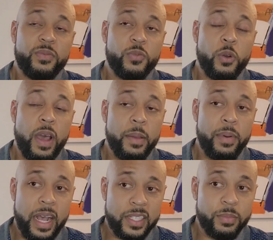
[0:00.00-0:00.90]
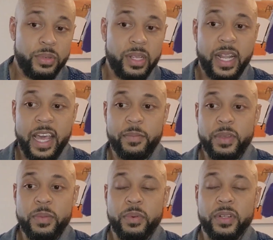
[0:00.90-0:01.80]
quite possible a lot of
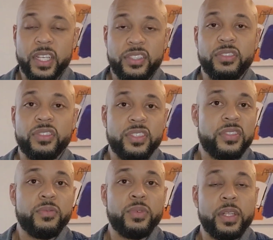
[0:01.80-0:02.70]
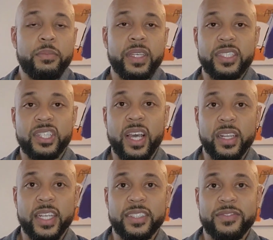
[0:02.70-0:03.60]
people, unless you're just a really big John
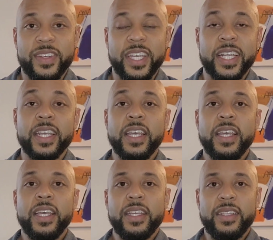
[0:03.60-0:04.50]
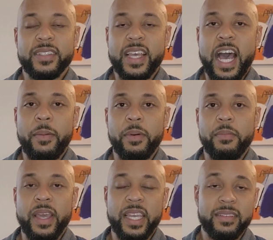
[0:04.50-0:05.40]
Legend fan, this album
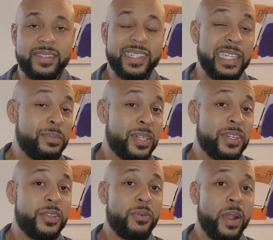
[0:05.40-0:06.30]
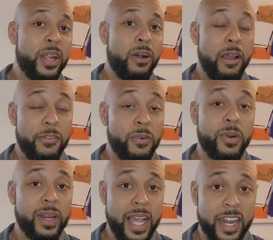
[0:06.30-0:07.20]
may have slipped under the radar
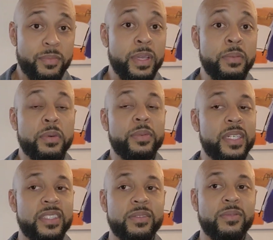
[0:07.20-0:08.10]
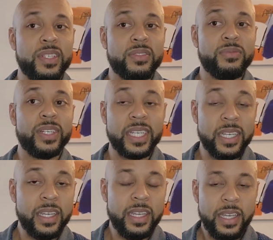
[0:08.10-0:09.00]
for a lot of people because it wasn't really
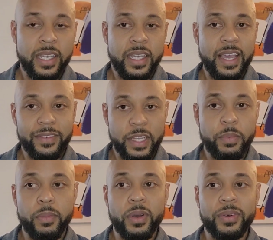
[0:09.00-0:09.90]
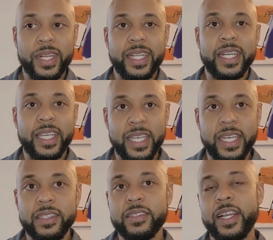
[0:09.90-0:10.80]
heavily promoted. And
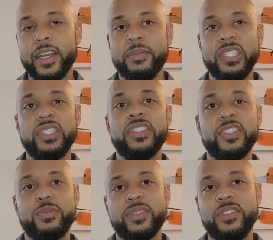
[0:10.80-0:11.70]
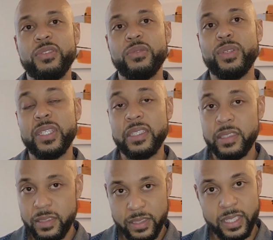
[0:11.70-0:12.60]
again, like I mentioned, this was during
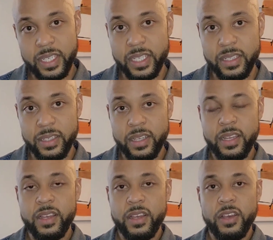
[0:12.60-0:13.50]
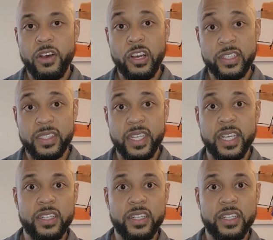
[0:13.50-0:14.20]
the onset